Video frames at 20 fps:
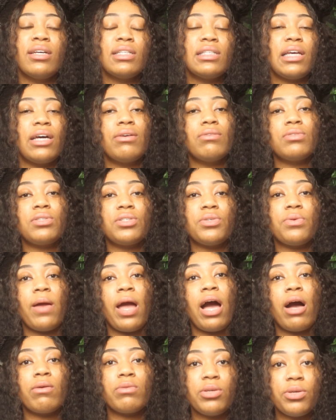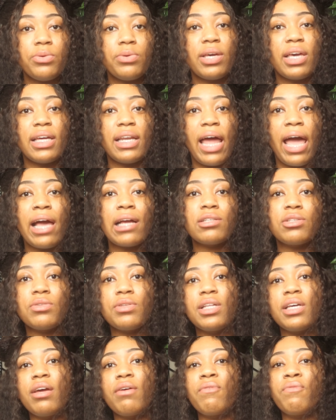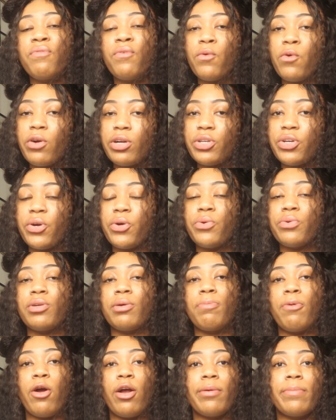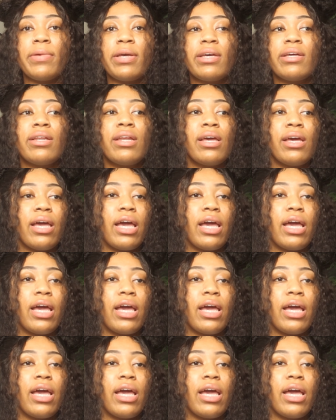tells you how you can actually afford your own apartment,